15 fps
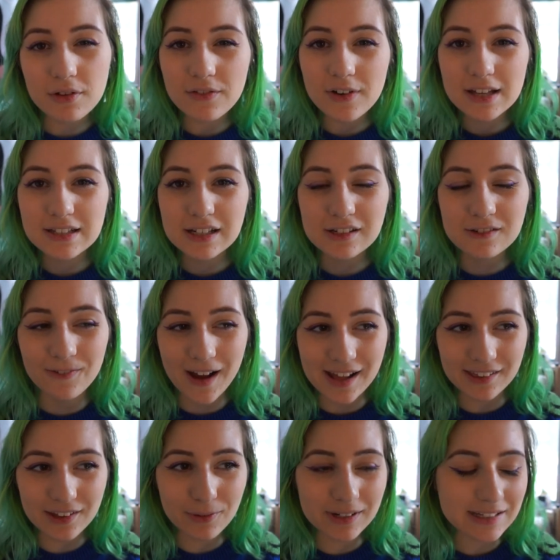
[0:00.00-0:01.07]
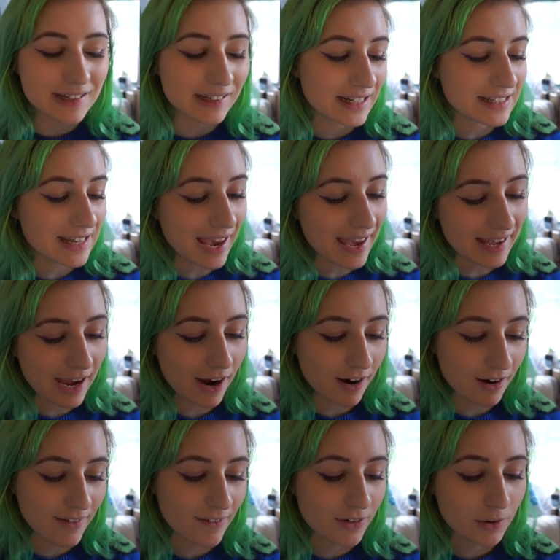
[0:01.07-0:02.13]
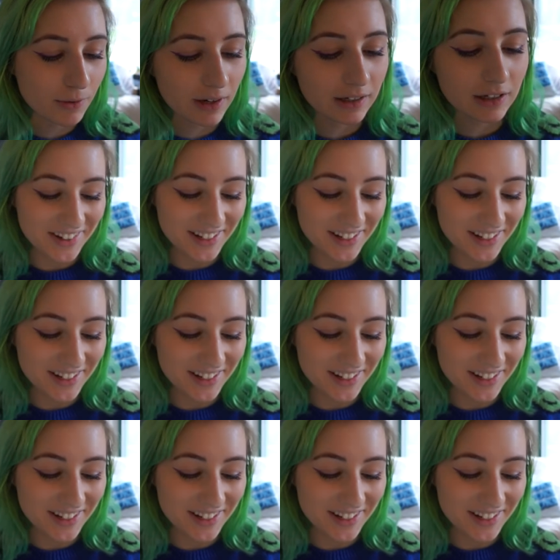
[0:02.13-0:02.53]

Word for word: of us because Violet wants to like take care of everyone.